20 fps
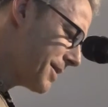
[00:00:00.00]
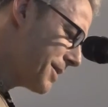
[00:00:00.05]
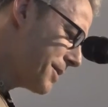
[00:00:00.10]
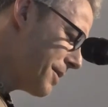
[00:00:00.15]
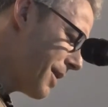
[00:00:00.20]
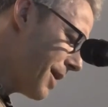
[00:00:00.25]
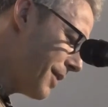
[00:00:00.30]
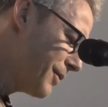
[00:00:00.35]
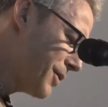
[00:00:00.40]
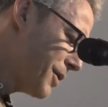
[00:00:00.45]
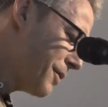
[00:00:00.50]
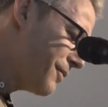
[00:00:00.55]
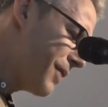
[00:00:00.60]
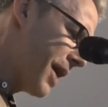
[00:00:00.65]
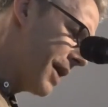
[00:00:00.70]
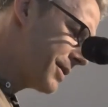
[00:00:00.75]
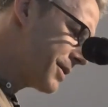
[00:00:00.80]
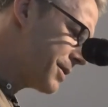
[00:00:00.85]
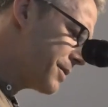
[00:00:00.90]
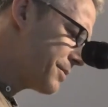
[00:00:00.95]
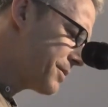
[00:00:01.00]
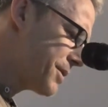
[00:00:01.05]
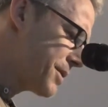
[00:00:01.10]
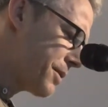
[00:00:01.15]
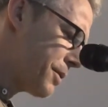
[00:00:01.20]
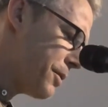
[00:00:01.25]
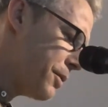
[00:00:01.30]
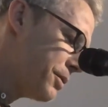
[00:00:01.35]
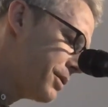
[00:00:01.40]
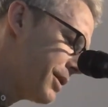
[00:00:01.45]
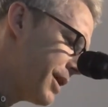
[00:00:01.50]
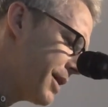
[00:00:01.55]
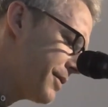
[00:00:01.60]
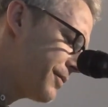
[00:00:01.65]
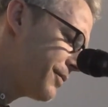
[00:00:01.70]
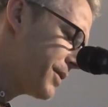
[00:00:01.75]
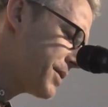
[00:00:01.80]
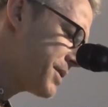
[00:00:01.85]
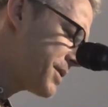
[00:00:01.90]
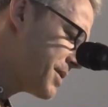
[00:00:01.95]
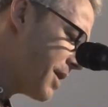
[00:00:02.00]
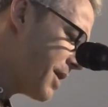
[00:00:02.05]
you have no values. Your whole life, it's